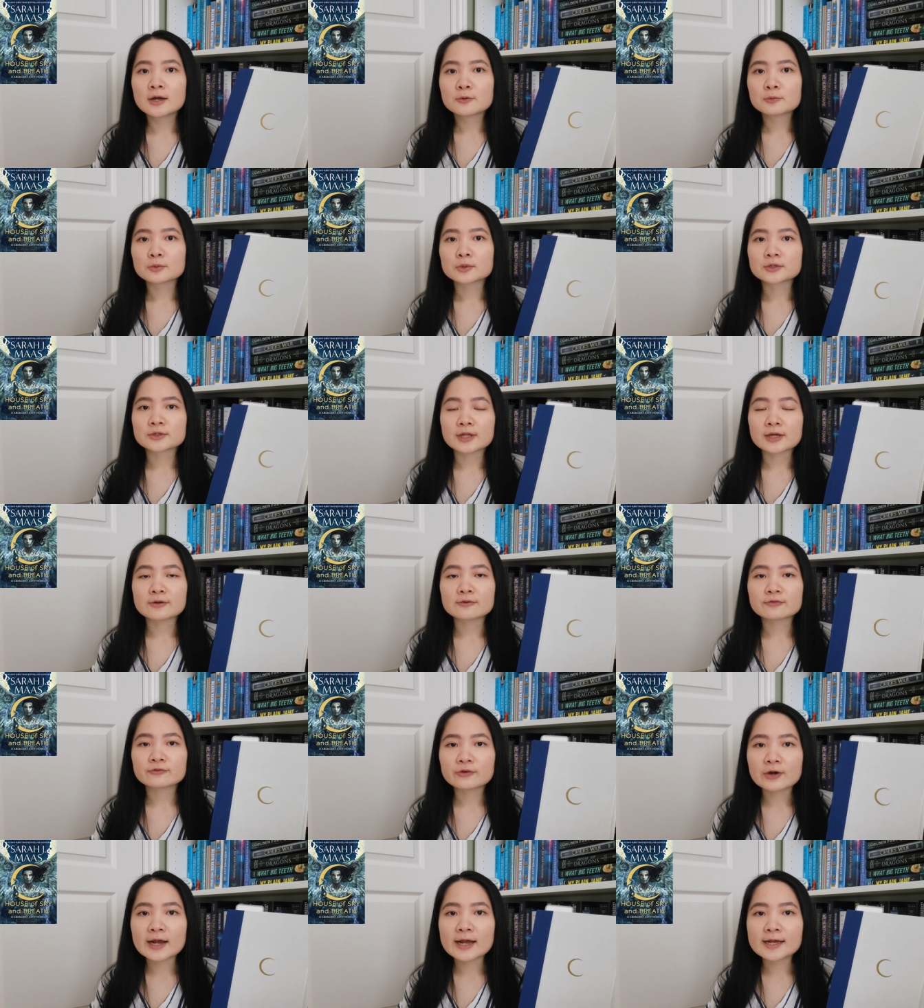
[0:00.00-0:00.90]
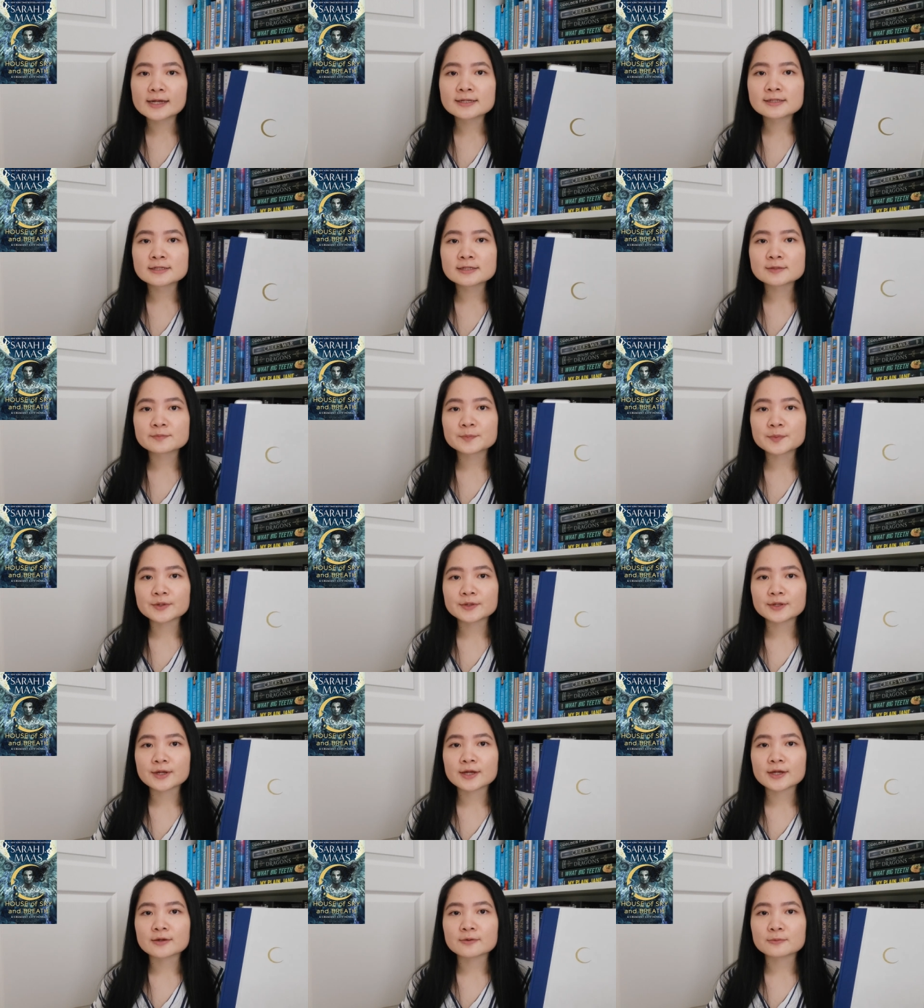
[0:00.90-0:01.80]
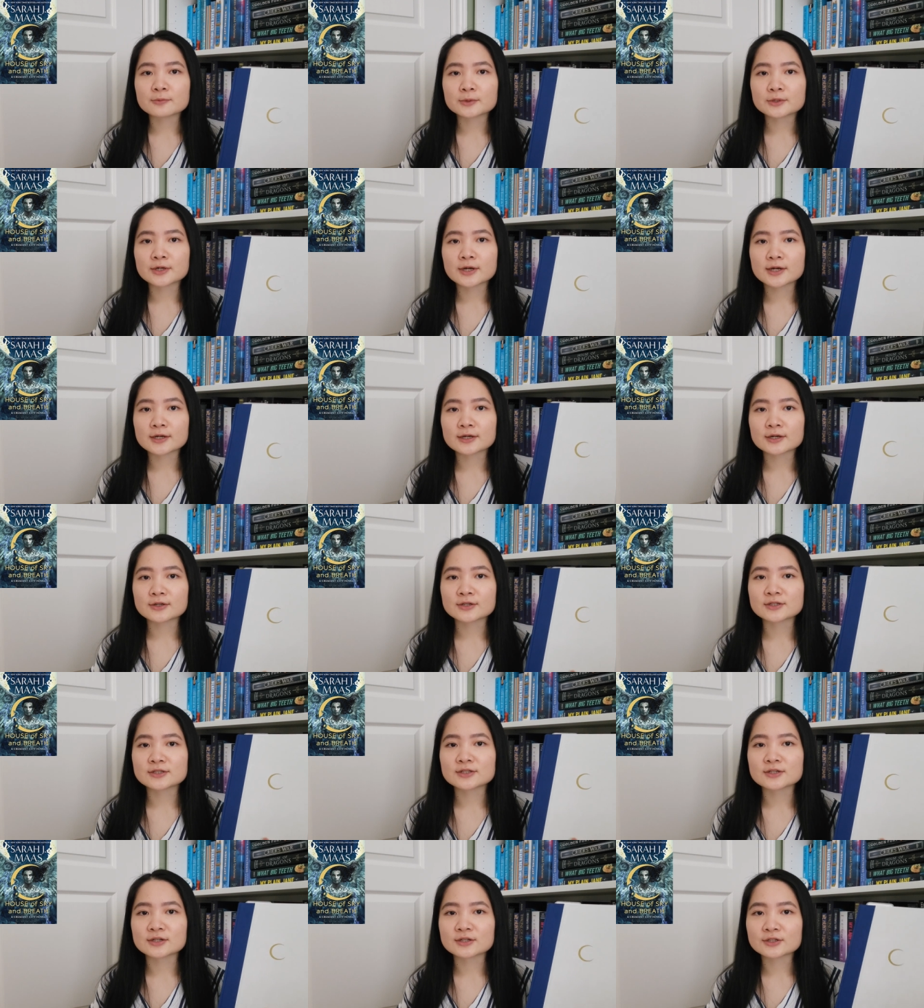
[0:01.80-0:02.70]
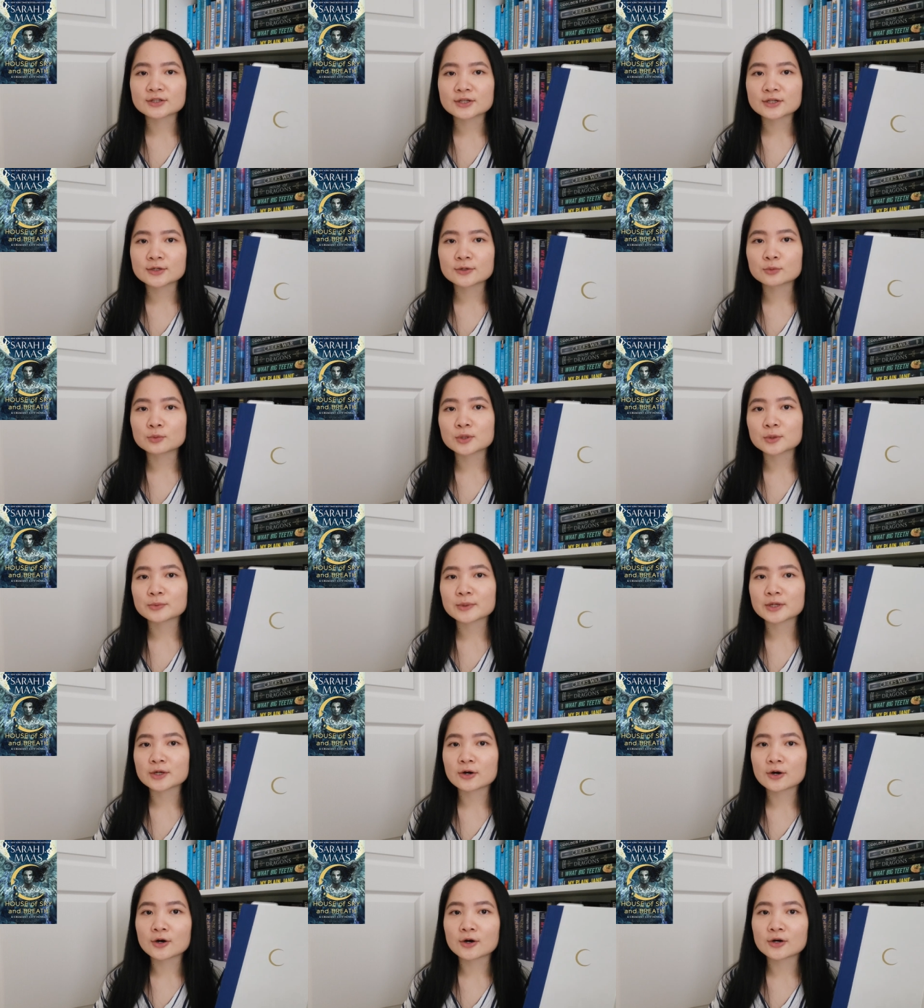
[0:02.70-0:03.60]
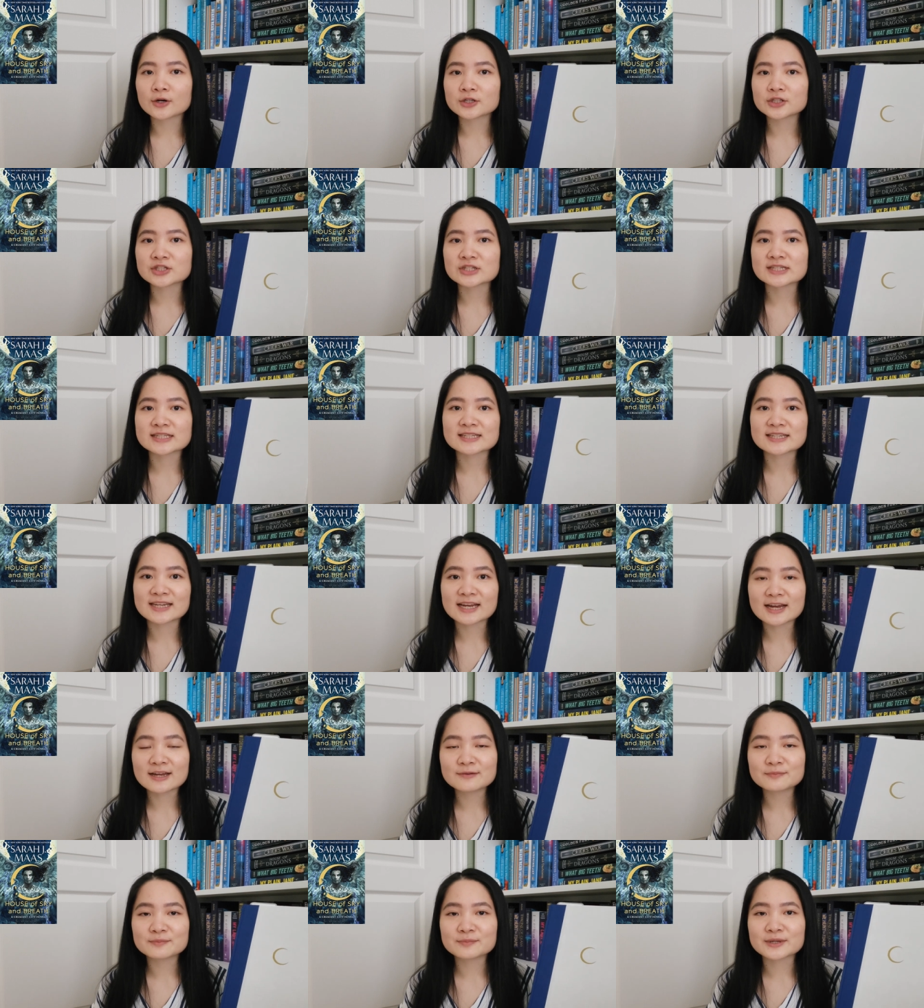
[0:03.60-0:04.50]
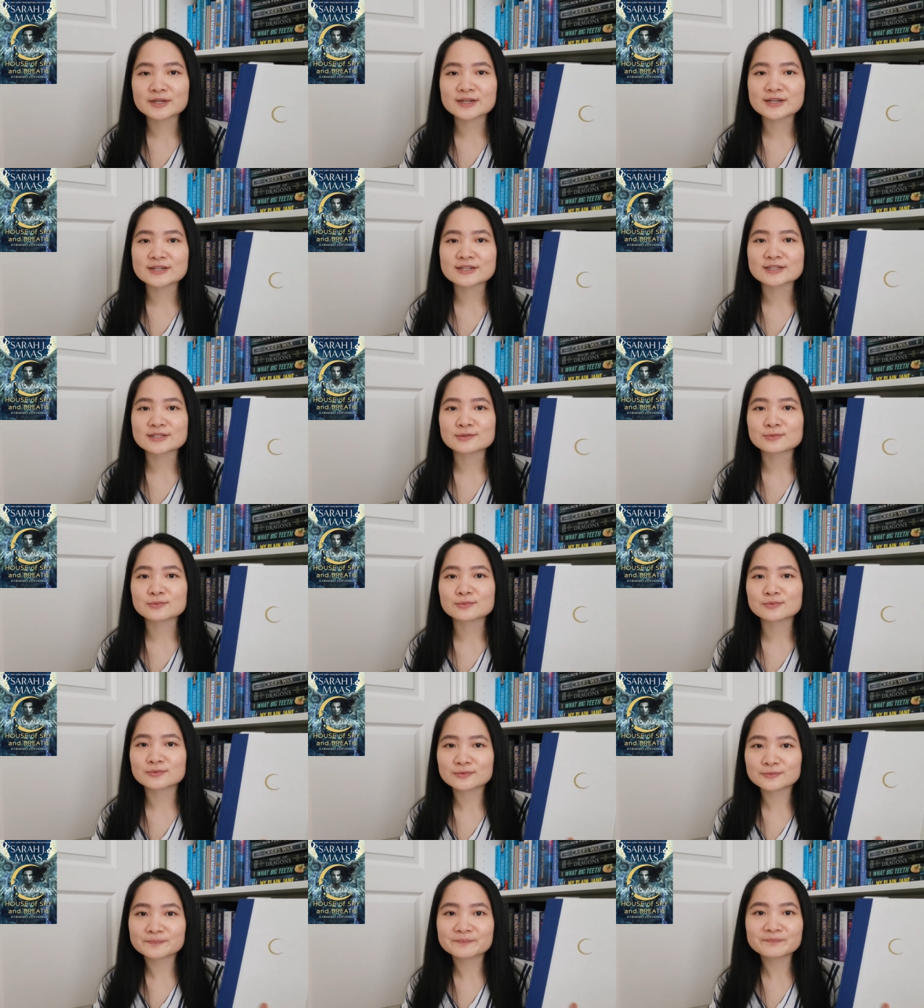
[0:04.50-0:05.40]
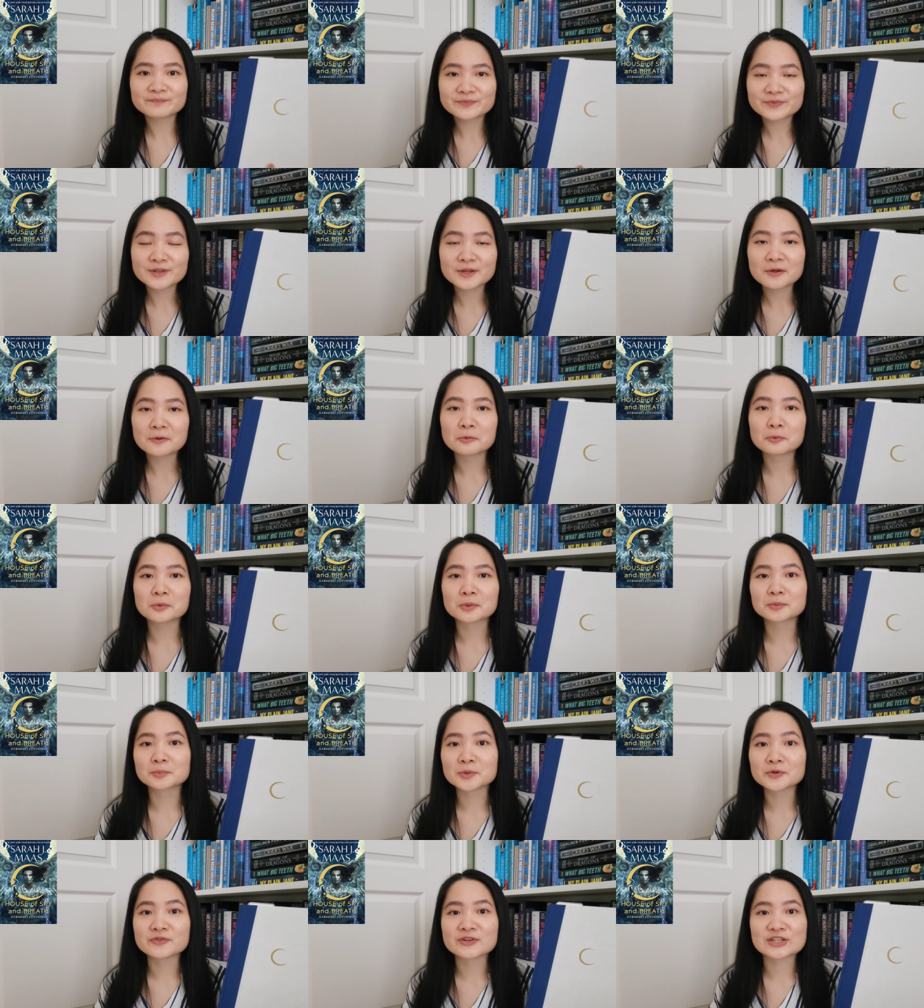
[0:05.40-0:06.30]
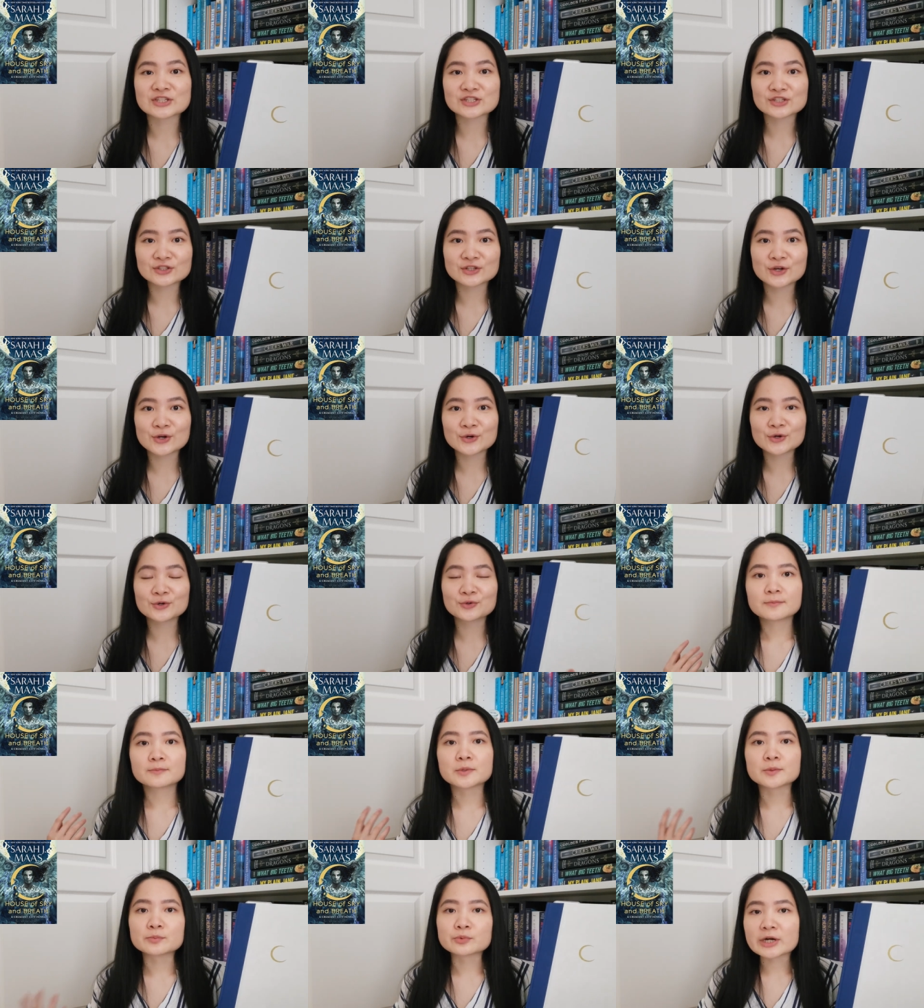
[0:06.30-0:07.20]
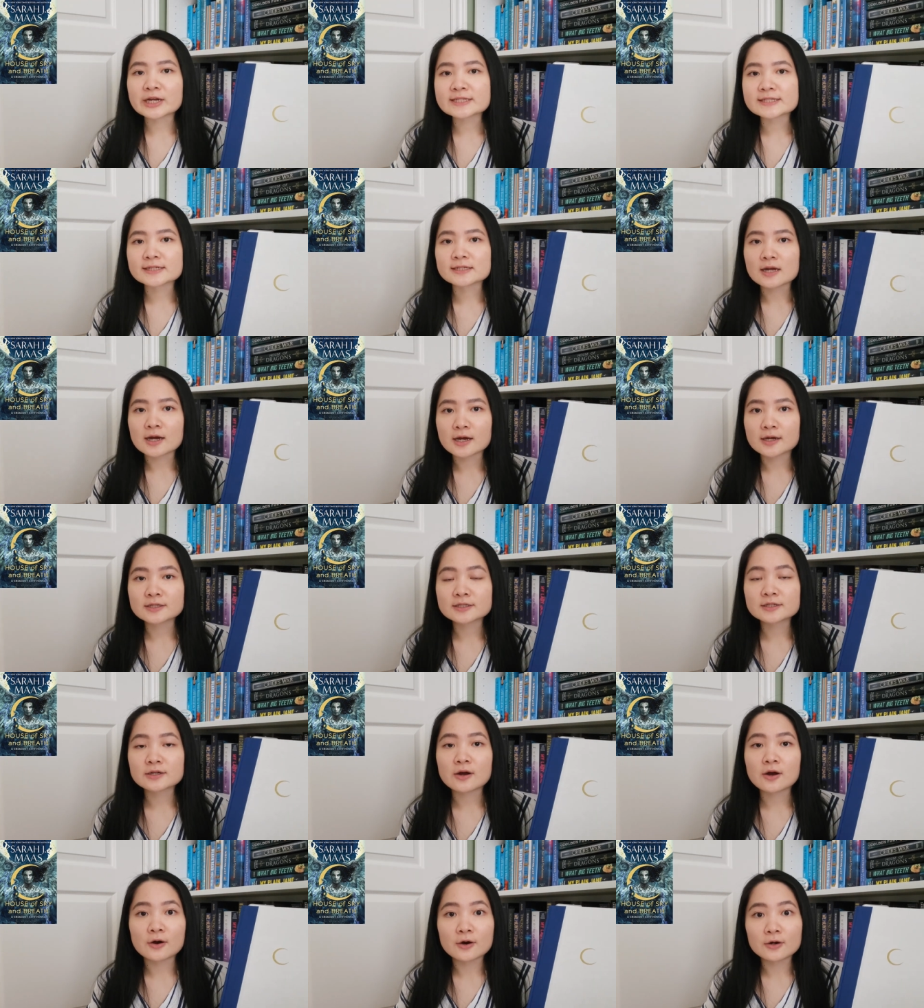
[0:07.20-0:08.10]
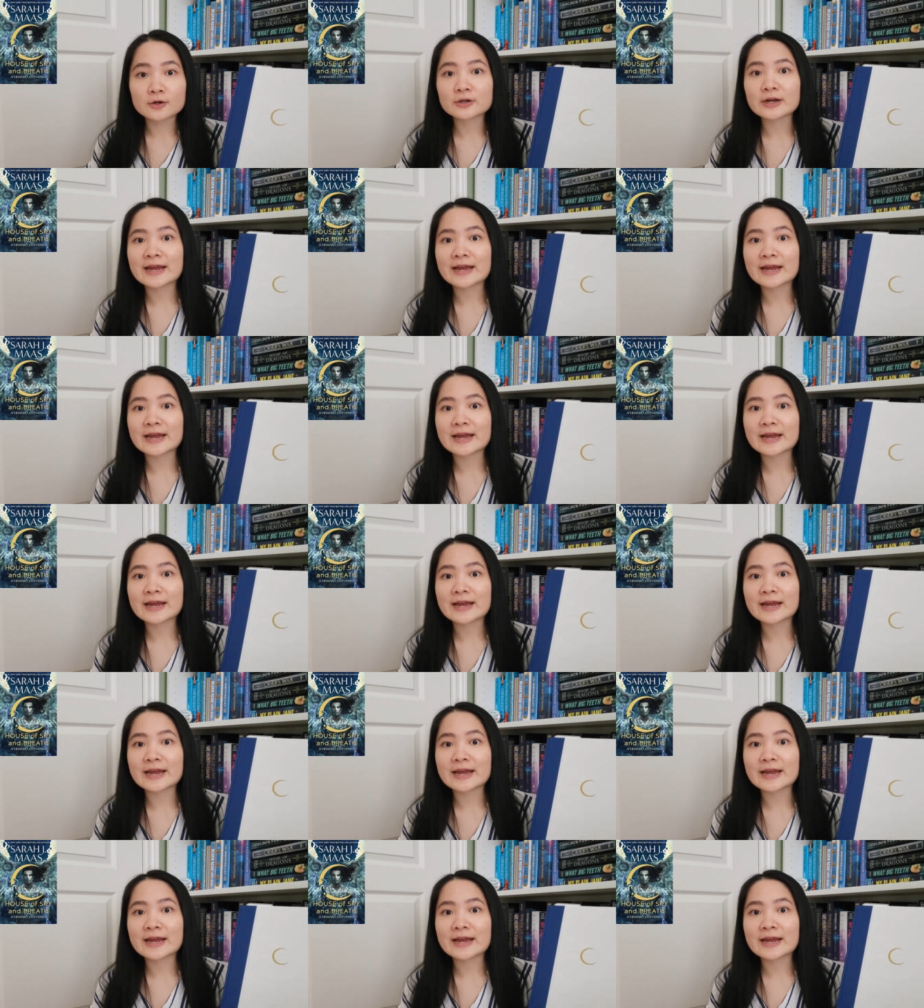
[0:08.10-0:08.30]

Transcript: we're like friends, but like we're not gonna declare what we are just yet because we're moving slow. But Bryce and Hunt are